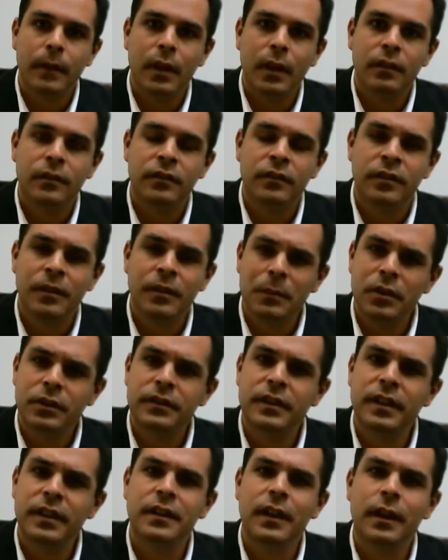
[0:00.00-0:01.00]
Similar
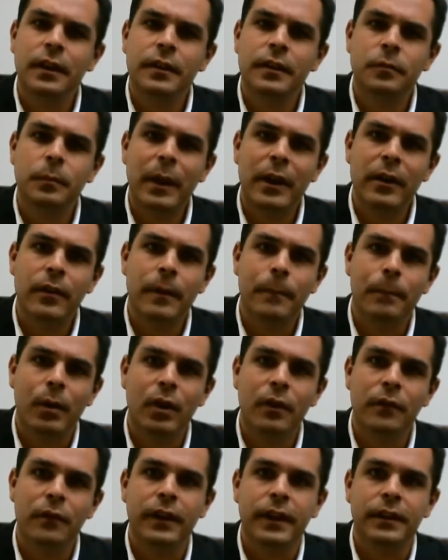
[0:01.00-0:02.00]
to done is better than
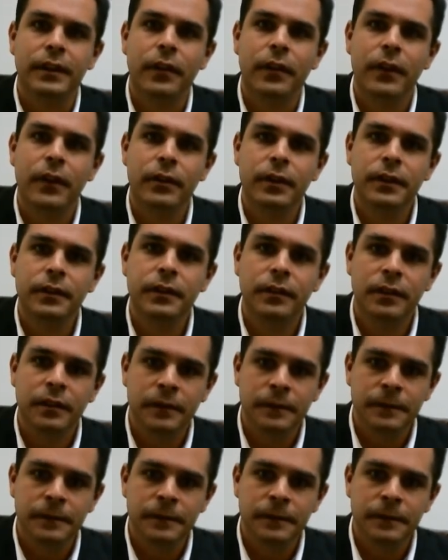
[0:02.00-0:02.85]
perfect, there is